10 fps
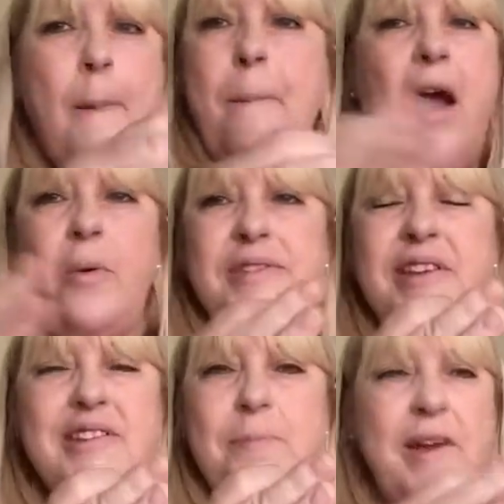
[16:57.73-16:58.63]
But I was
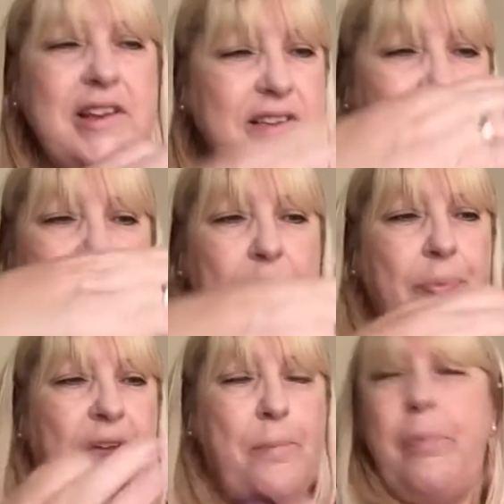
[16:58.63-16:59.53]
expecting
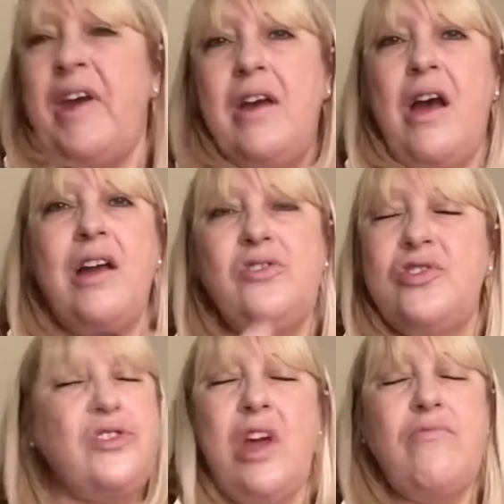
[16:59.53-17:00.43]
something bigger. I
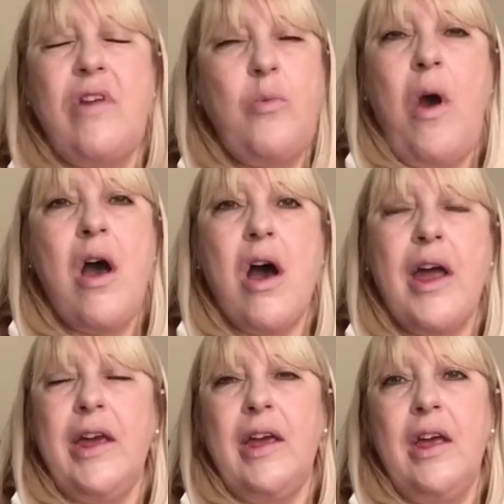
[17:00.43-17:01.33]
just don't know
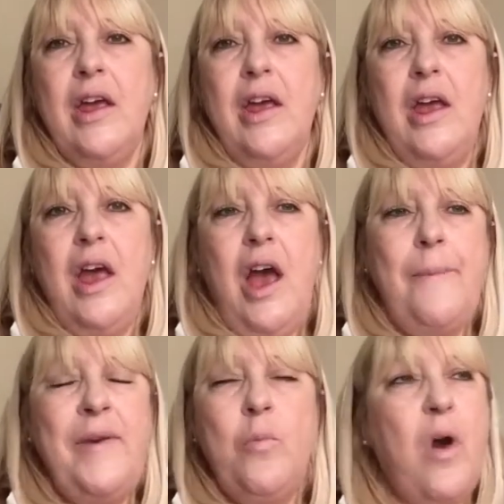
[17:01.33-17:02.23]
why. I
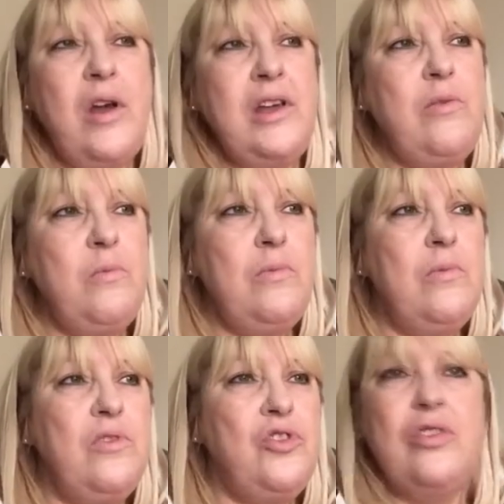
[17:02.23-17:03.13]
mean, why
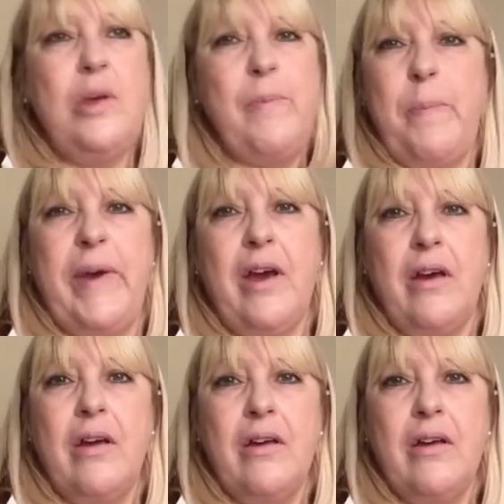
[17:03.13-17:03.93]
should it be bigger?